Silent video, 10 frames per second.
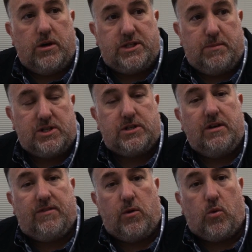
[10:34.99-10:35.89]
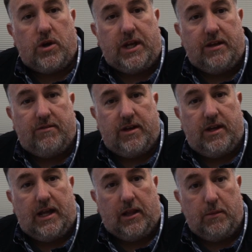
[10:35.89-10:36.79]
especially if they weren't
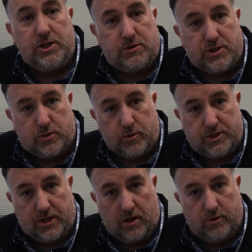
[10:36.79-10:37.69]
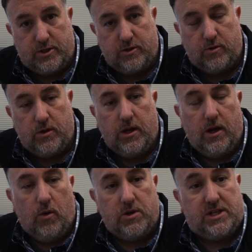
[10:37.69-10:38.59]
given elementary schools to go to,
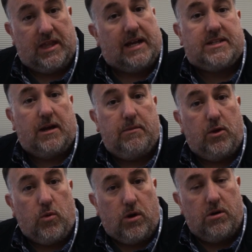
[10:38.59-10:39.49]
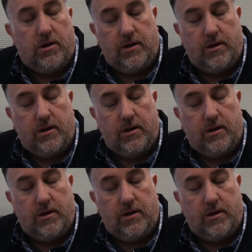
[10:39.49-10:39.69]
which at that time they weren't.